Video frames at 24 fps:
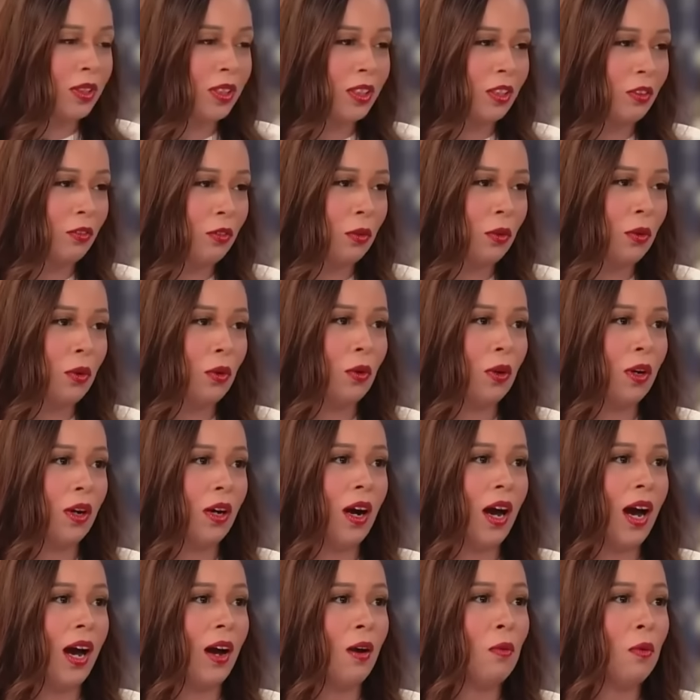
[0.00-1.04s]
in civil
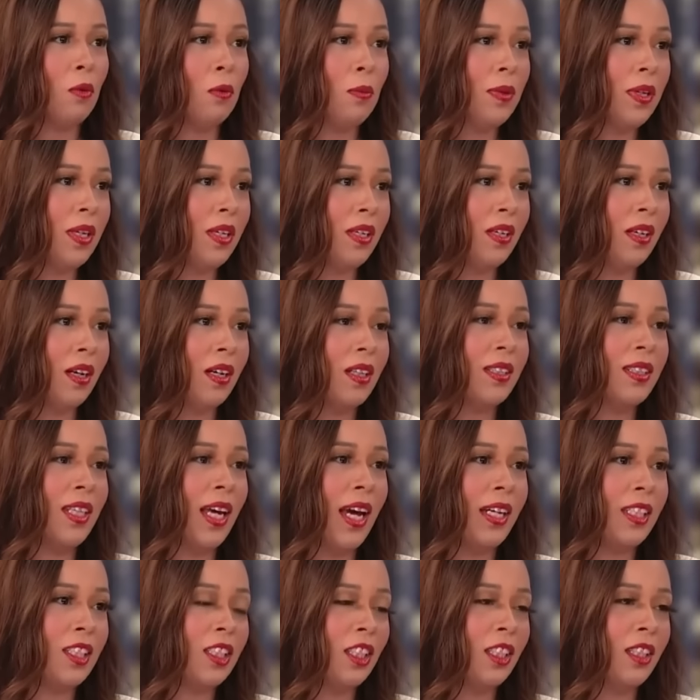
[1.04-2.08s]
court, I will be
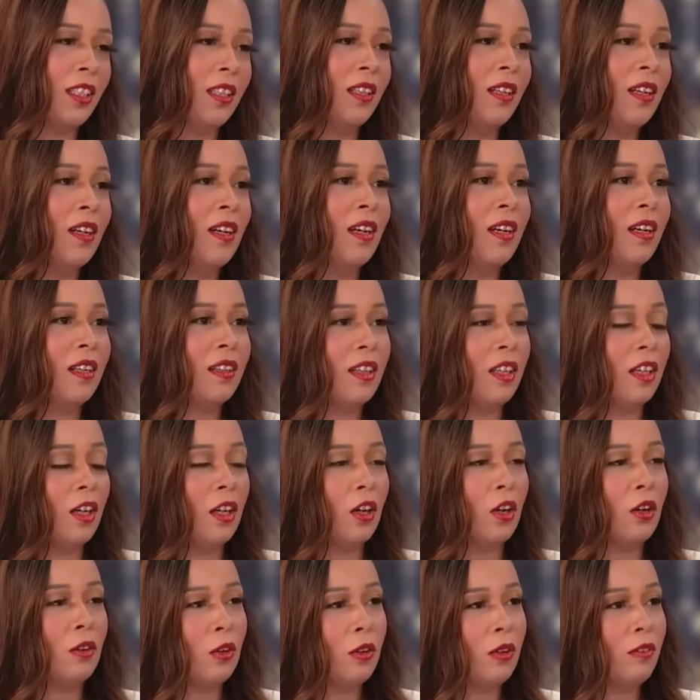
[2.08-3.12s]
attaching
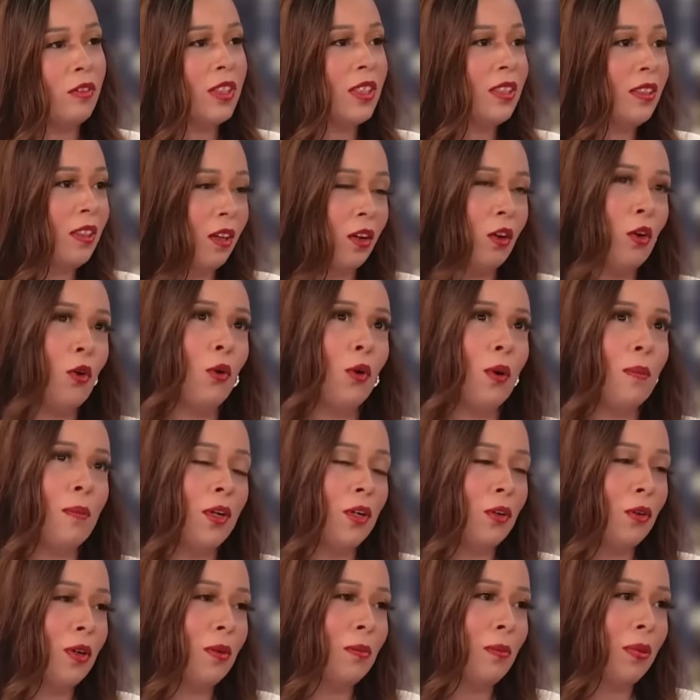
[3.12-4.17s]
the
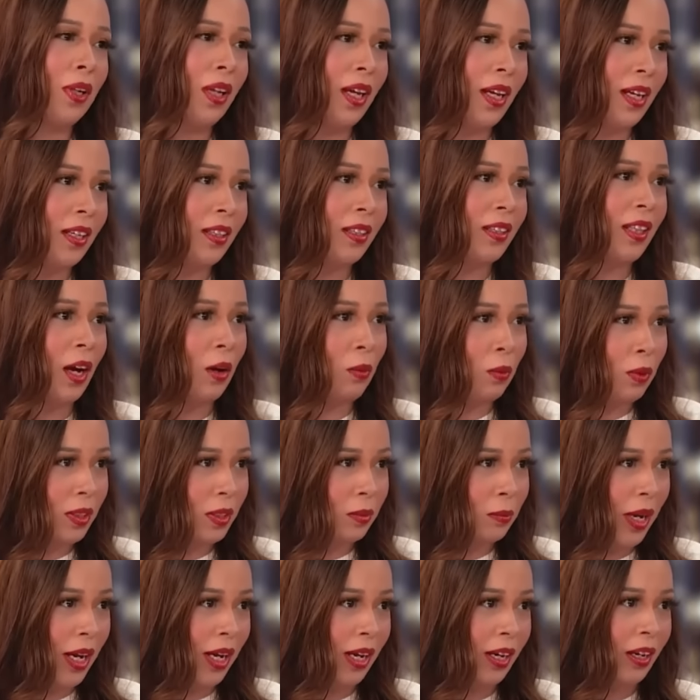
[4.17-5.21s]
criminal complaint that
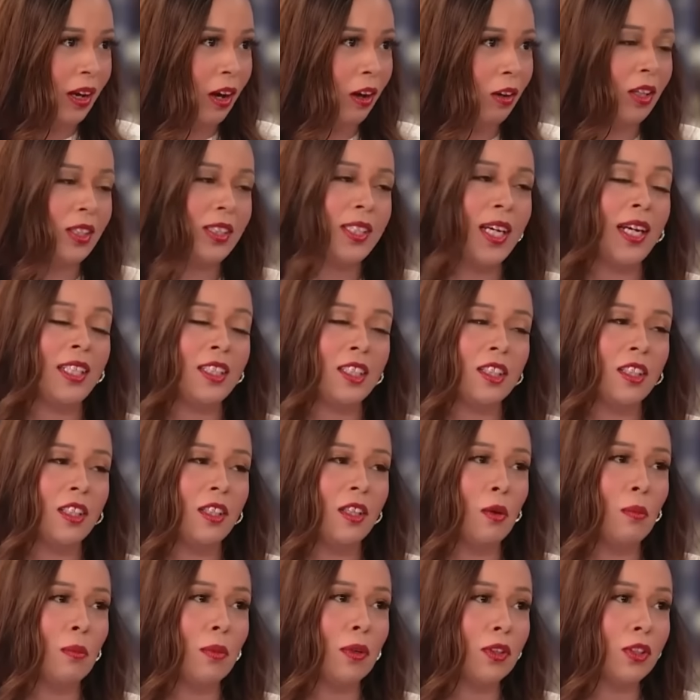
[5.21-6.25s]
was made. I'll attach the
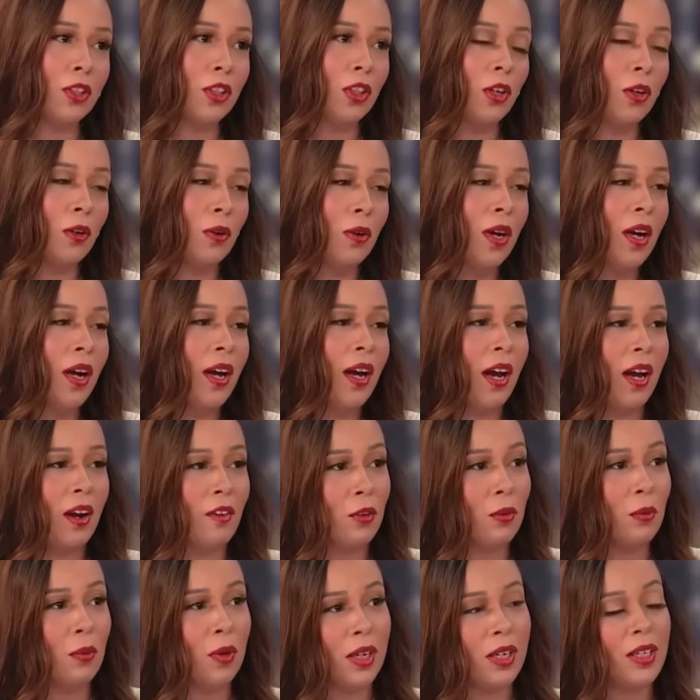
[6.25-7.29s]
number so
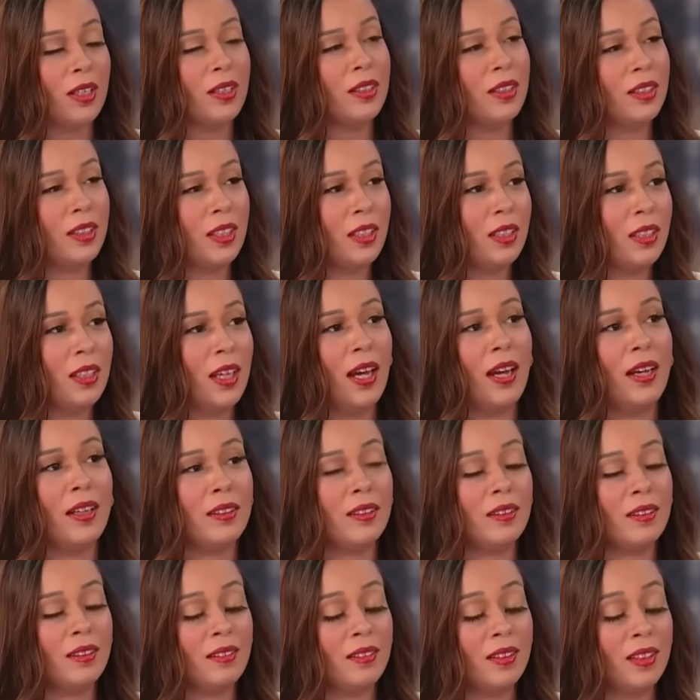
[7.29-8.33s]
everyone can see
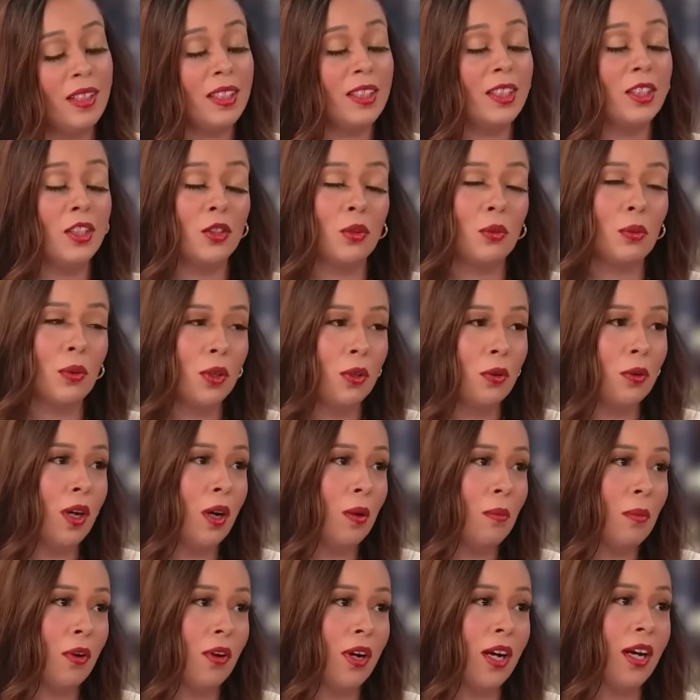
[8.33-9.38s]
that this is a real
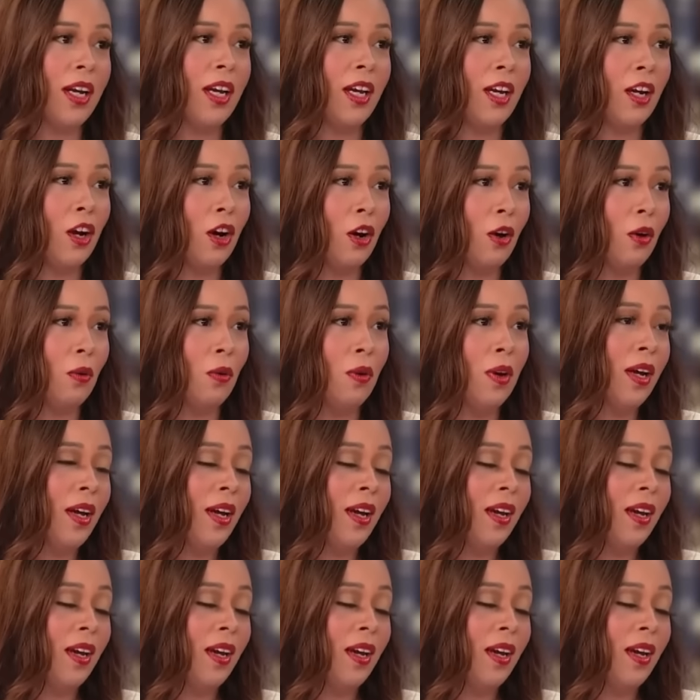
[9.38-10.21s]
number and can go